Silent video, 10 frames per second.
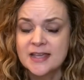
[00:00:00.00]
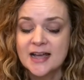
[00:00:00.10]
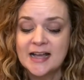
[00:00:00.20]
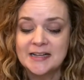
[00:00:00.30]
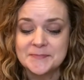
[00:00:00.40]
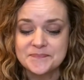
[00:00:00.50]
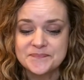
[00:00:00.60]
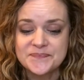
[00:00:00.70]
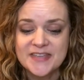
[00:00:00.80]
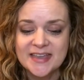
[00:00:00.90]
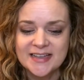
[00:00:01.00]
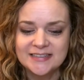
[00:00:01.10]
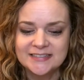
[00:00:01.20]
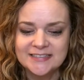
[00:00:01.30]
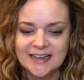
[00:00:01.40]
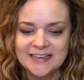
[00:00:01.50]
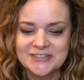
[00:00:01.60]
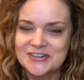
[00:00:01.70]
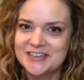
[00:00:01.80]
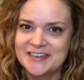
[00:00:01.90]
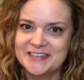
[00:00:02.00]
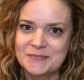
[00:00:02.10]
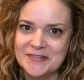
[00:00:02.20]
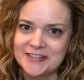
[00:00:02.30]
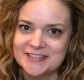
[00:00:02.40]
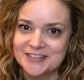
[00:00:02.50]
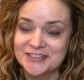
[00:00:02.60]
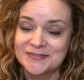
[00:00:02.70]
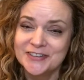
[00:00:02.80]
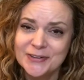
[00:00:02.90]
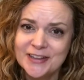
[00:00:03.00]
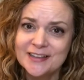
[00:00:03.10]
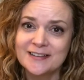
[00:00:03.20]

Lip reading: And I started taking private lessons on viola,